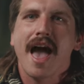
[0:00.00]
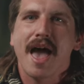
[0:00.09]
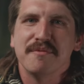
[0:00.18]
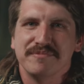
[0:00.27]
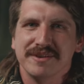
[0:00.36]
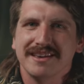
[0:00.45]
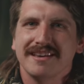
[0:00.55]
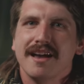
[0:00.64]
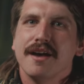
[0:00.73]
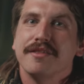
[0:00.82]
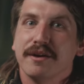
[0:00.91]
and B,
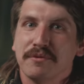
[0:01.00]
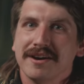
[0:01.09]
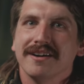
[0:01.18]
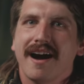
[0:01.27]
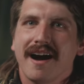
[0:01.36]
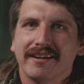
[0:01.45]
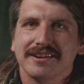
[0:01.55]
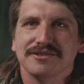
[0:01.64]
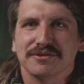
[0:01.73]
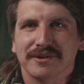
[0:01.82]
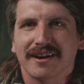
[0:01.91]
they will hire
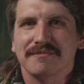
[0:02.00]
you to work